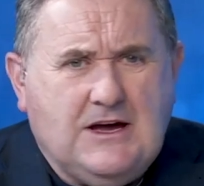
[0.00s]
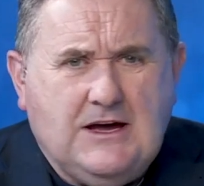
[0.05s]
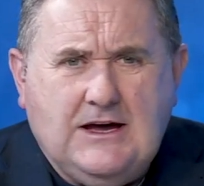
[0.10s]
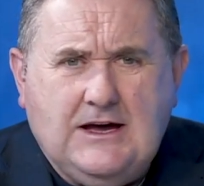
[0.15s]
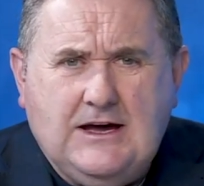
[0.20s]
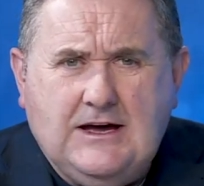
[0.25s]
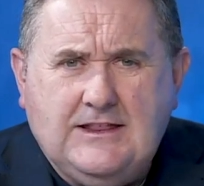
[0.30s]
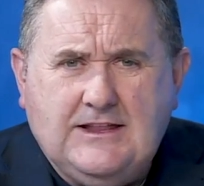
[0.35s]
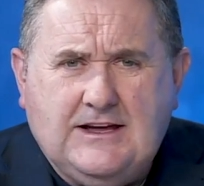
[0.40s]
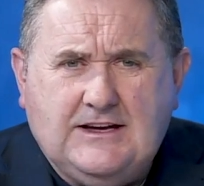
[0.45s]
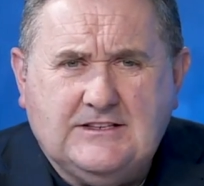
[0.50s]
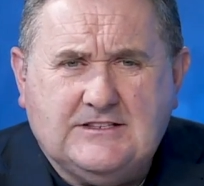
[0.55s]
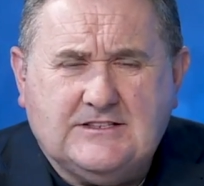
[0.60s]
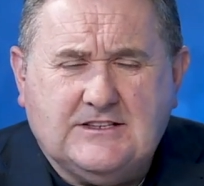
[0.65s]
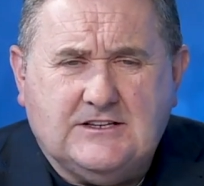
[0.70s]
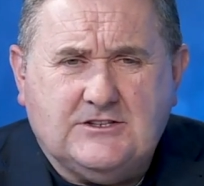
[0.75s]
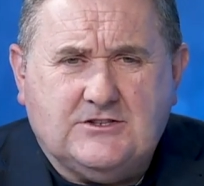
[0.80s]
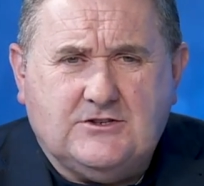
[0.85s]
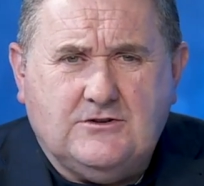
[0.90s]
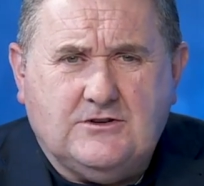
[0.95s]

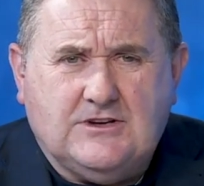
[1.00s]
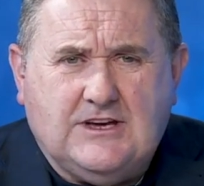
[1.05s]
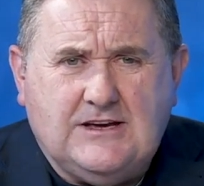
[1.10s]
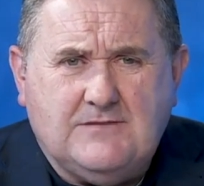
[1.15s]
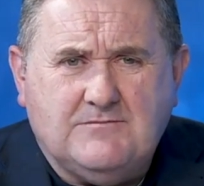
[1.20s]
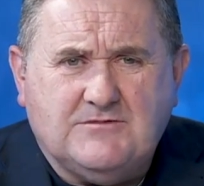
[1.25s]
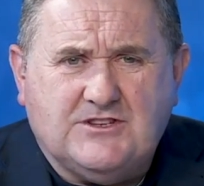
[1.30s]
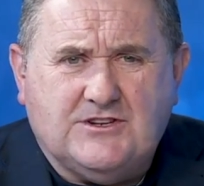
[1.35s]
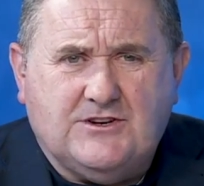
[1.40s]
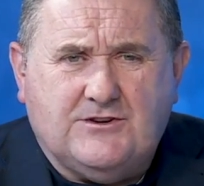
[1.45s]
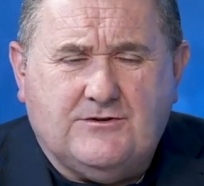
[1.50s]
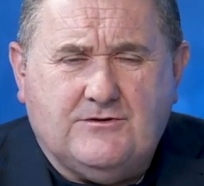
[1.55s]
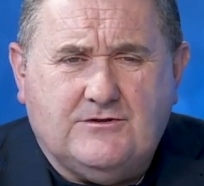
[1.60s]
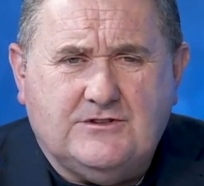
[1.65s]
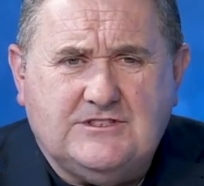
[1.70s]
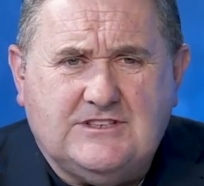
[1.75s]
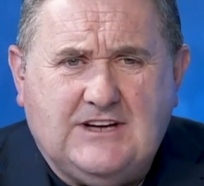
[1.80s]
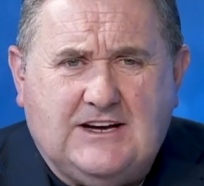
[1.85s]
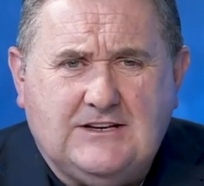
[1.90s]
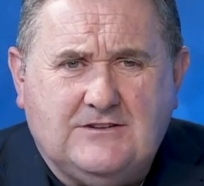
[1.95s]
that's 2 games in a
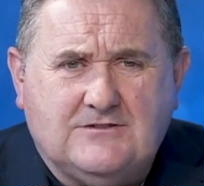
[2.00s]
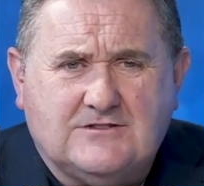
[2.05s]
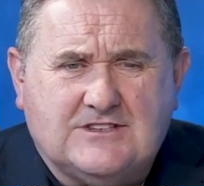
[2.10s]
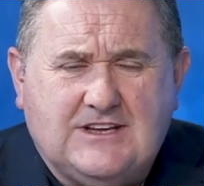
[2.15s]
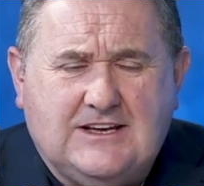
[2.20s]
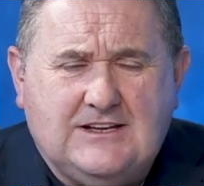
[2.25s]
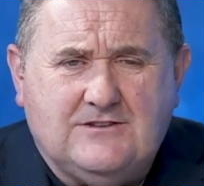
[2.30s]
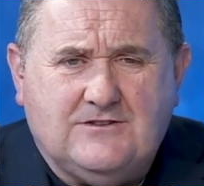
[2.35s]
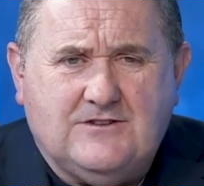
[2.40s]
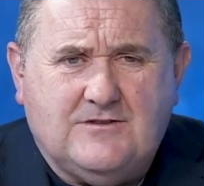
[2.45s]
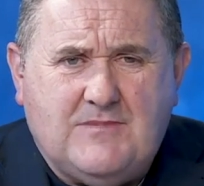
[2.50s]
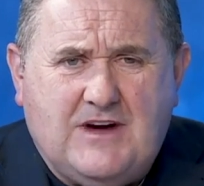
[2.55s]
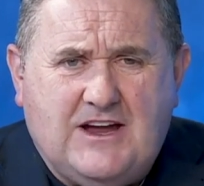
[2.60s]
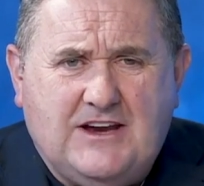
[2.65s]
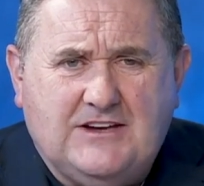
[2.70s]
row, and Daniel Stendel, the